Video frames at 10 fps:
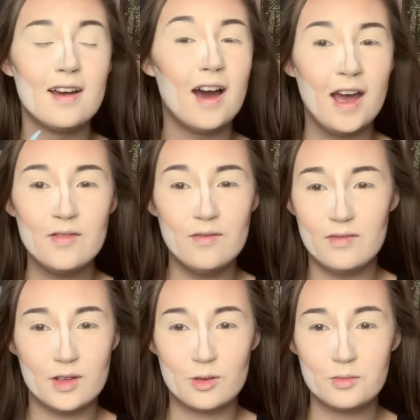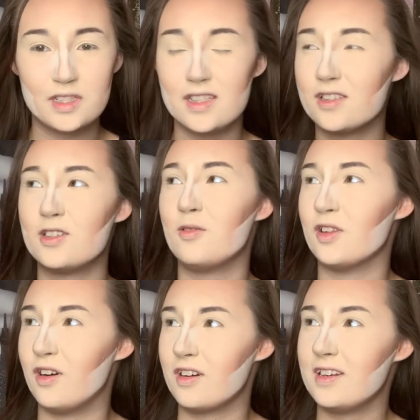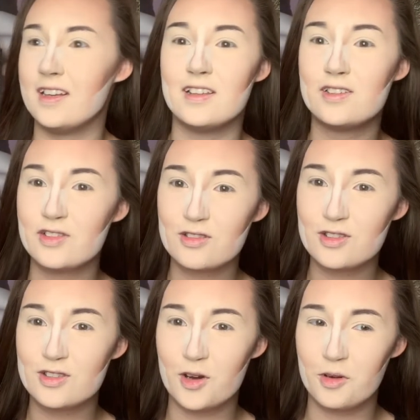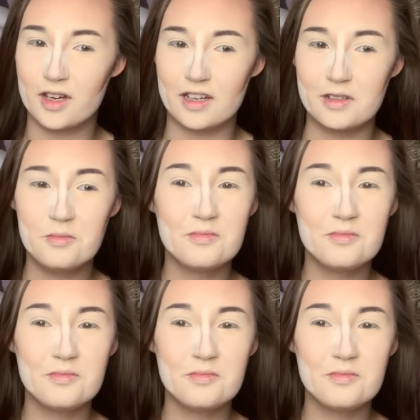I haven't filmed in so long and this feels so good.